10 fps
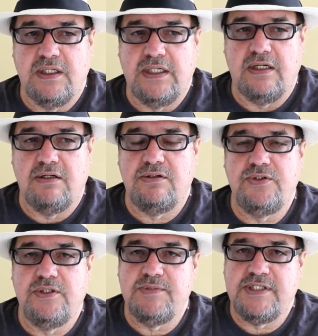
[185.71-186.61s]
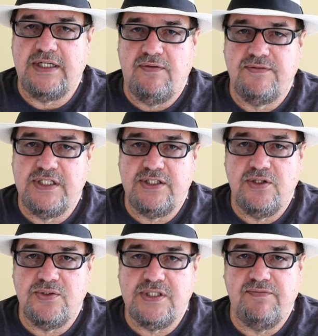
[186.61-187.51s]
include themselves in
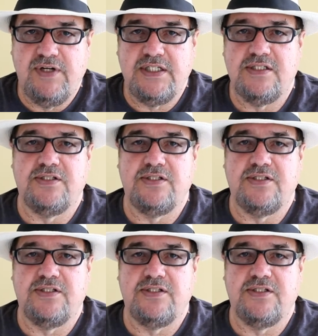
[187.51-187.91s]
those events